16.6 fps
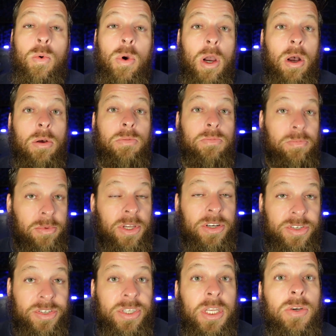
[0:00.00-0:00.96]
Well,
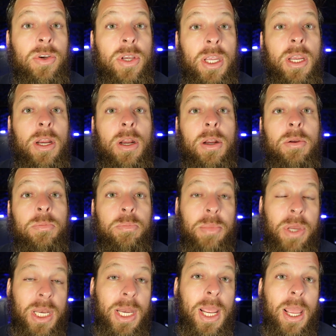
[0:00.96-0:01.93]
they're still here,
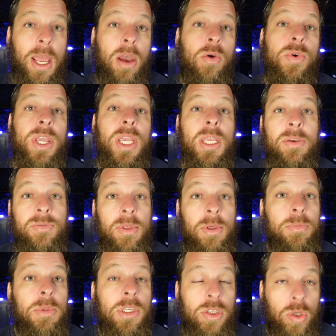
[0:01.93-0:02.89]
but now we give
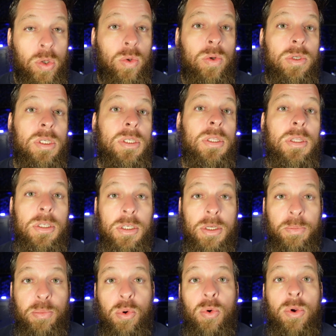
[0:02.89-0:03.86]
them the tools and the
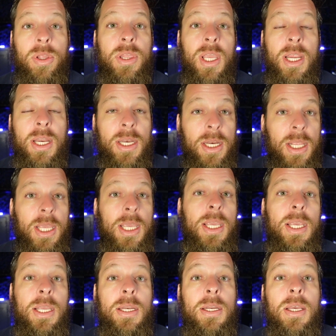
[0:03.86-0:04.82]
support they
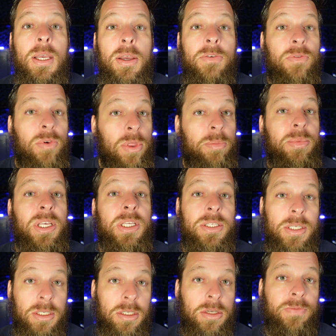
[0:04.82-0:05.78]
need for the
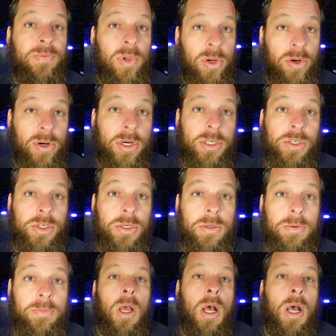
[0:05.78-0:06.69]
business to flourish.